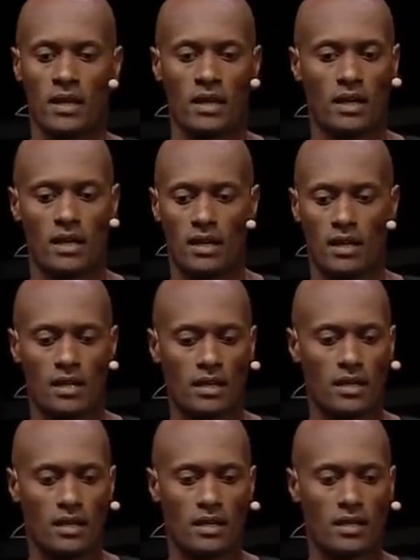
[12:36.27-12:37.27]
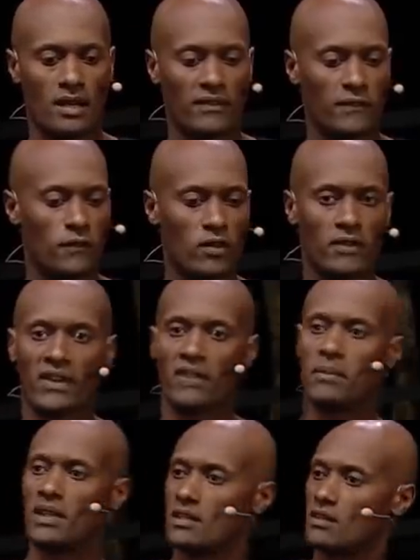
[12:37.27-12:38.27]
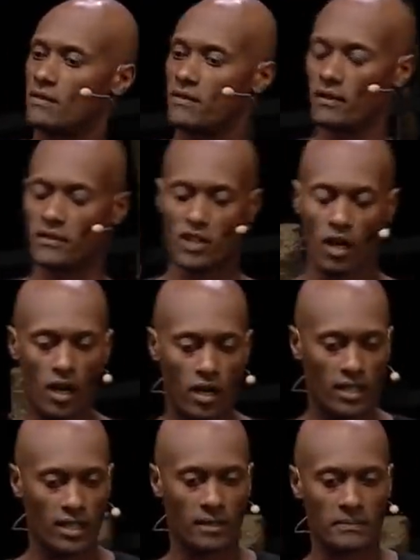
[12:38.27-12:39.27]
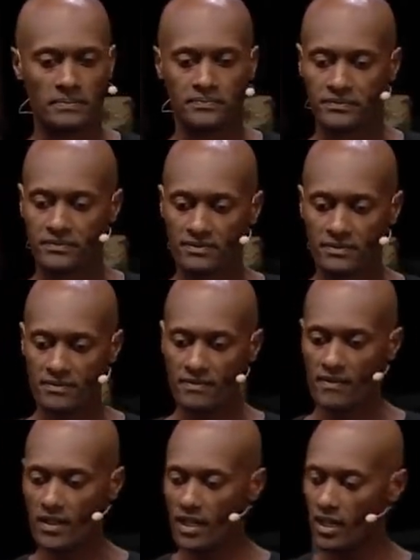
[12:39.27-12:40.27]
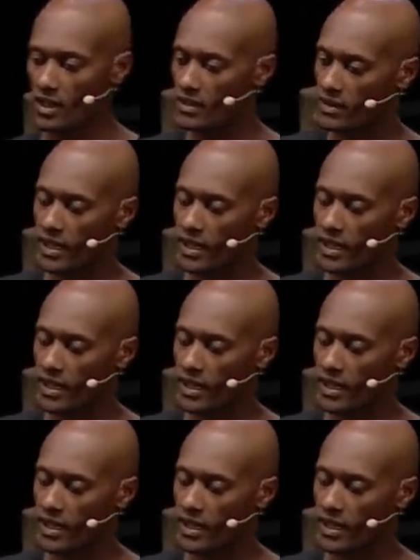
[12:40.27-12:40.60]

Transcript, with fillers: uh, after forty-five minutes of, of talking, uh, the